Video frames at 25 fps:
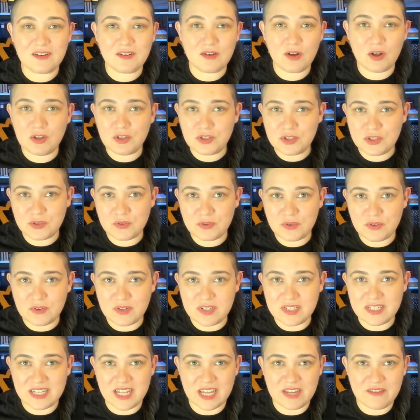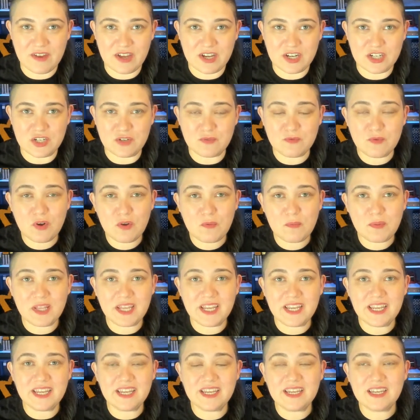also known as live action role
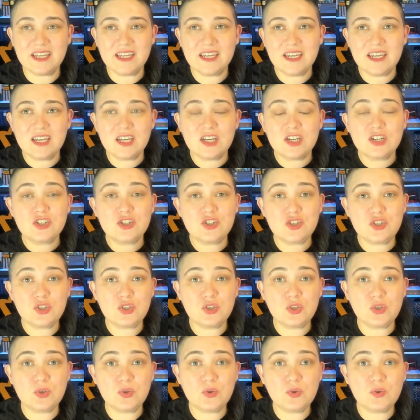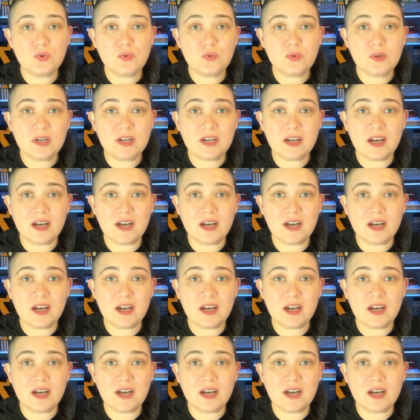playing, to